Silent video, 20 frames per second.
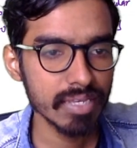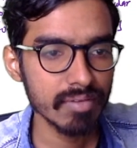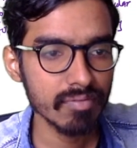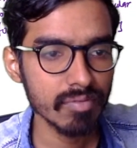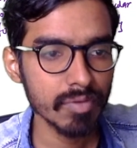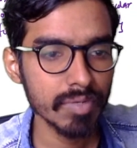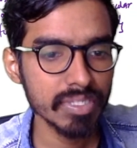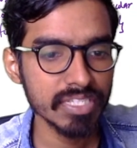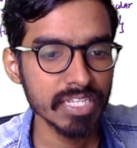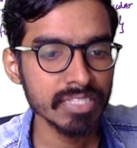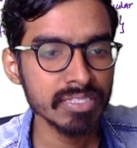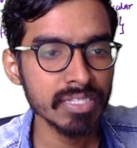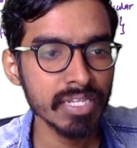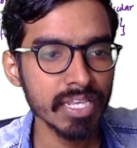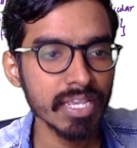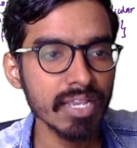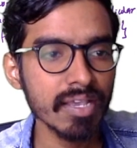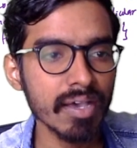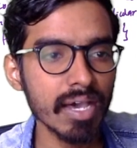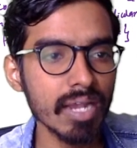we will just
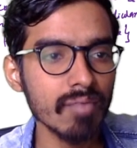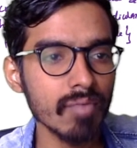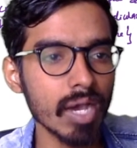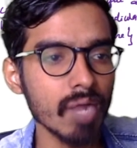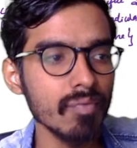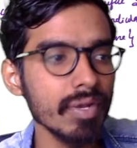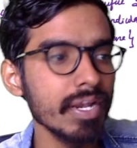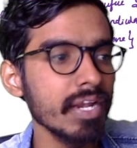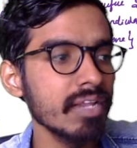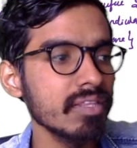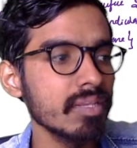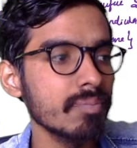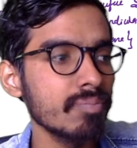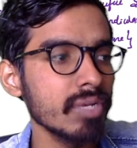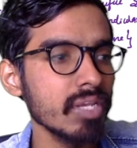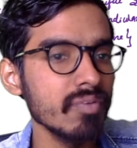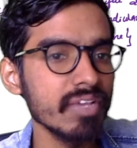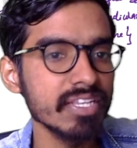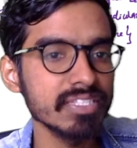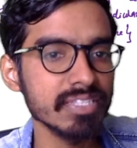recall what we did in the
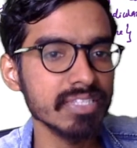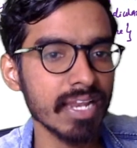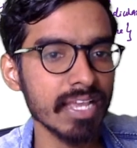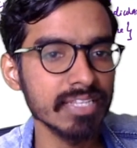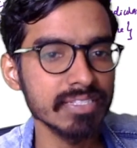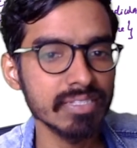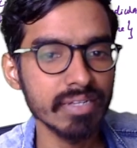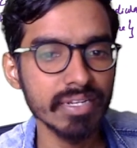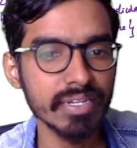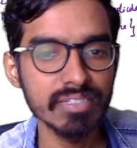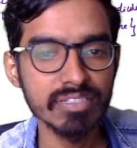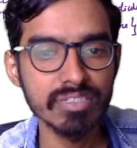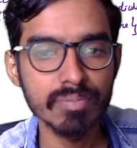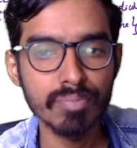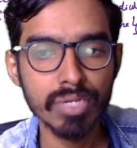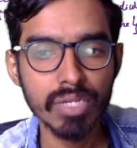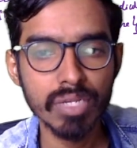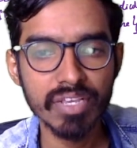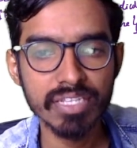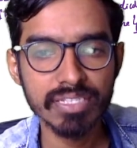previous class, right? This is the
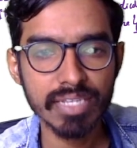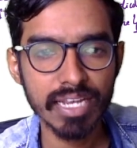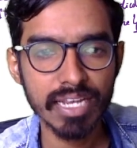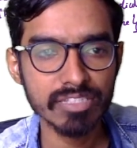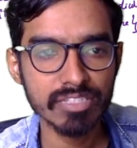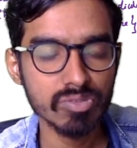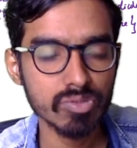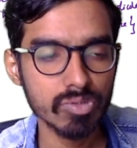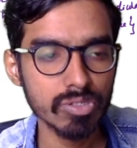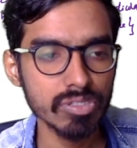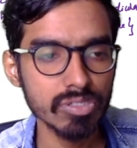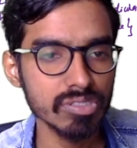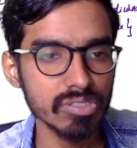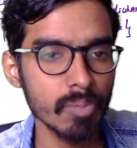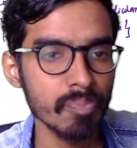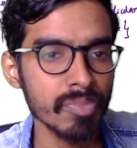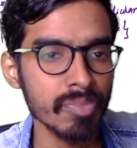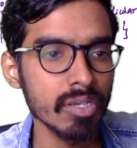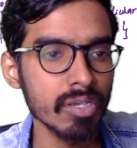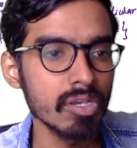previous class notes.
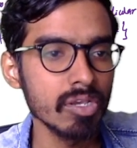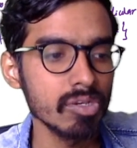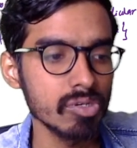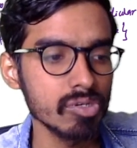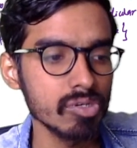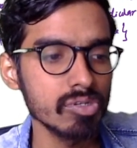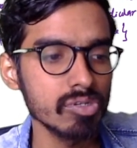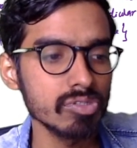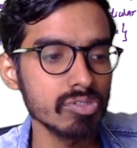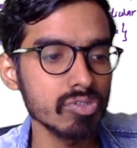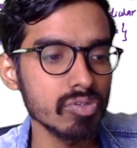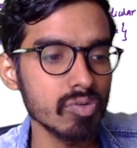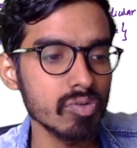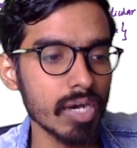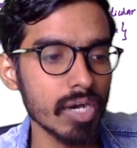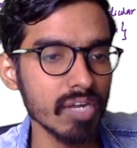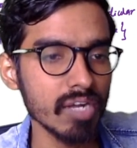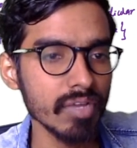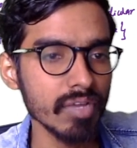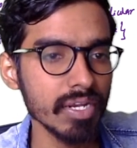So
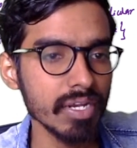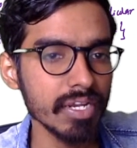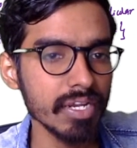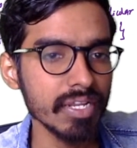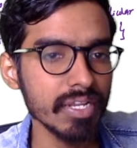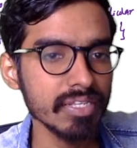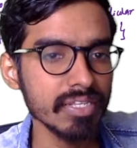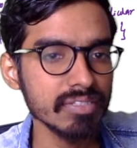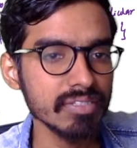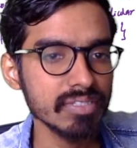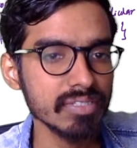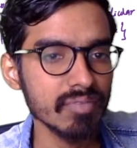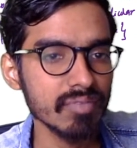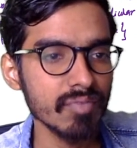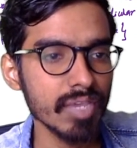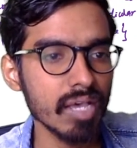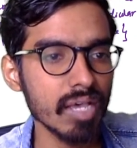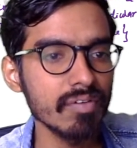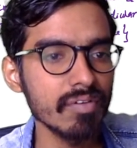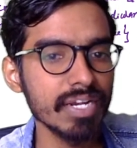what we did is we
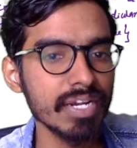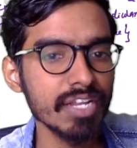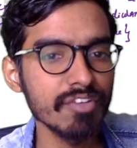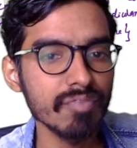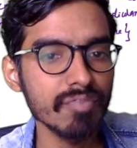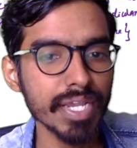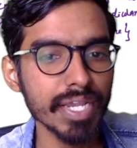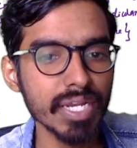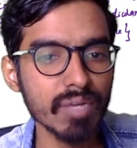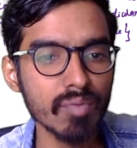have defined